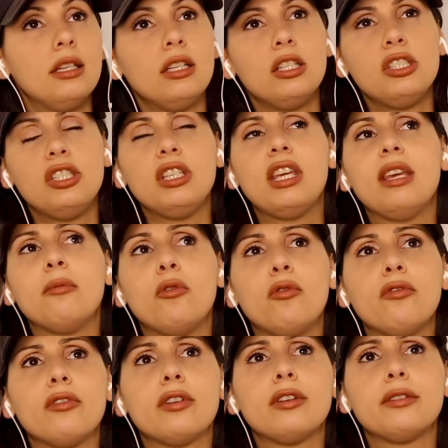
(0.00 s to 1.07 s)
she came
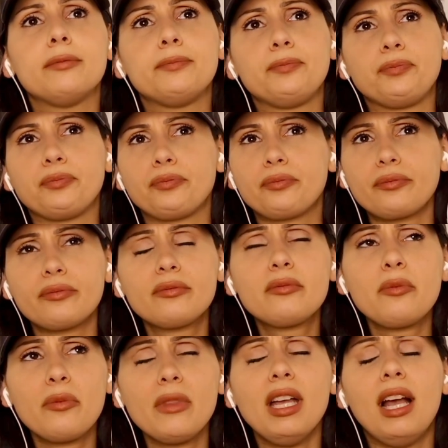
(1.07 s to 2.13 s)
over
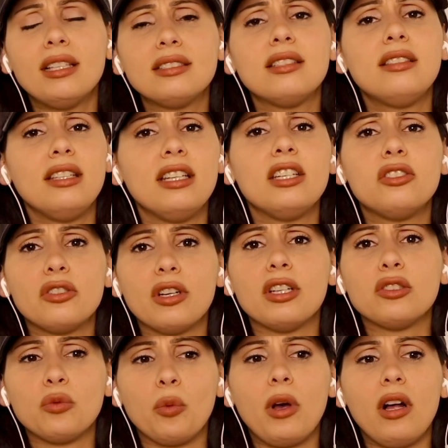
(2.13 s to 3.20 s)
as a teenager
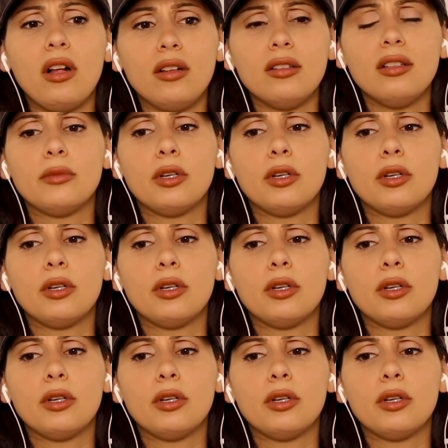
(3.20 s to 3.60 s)
as well.